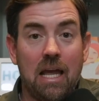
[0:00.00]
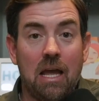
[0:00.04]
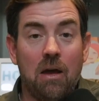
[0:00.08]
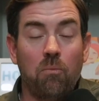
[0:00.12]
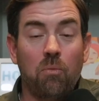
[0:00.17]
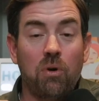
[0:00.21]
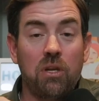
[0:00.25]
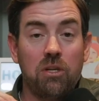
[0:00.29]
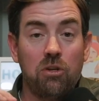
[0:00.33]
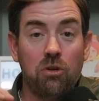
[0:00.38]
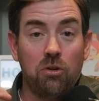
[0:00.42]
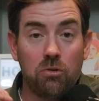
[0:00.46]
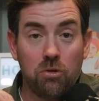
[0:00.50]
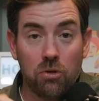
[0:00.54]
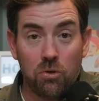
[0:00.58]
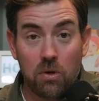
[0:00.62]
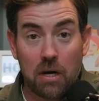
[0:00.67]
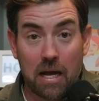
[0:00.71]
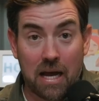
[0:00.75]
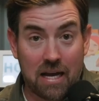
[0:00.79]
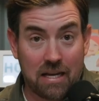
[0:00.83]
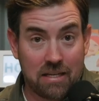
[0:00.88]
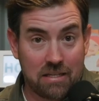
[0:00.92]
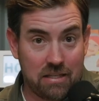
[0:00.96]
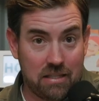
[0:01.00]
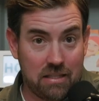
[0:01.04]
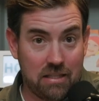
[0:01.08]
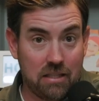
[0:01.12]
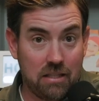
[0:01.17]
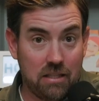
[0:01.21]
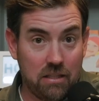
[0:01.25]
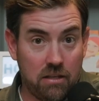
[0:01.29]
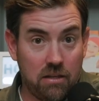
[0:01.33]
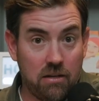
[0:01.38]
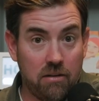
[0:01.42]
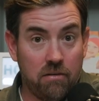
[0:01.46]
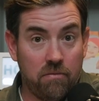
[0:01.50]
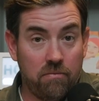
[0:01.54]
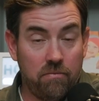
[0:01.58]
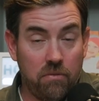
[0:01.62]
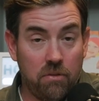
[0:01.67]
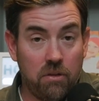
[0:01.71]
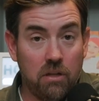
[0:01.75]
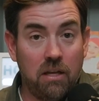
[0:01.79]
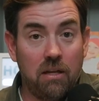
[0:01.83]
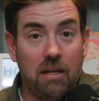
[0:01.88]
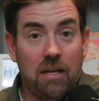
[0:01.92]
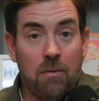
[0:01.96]
And when you do ask the
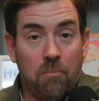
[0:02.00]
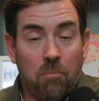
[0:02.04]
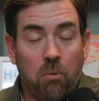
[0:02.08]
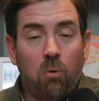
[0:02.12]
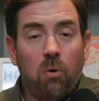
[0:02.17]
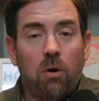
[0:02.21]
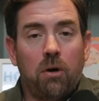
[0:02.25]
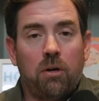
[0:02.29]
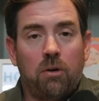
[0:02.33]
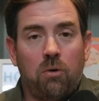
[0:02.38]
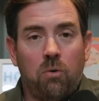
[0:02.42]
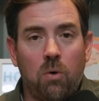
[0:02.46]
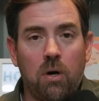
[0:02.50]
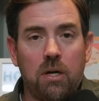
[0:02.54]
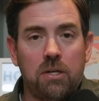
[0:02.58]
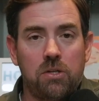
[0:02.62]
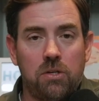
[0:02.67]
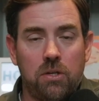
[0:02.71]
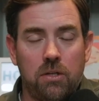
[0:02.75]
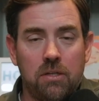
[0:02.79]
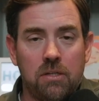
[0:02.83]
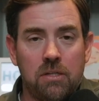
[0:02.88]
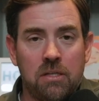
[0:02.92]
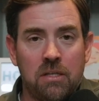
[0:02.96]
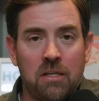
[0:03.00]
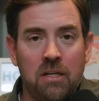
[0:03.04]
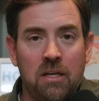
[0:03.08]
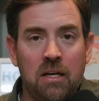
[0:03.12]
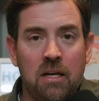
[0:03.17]
important questions,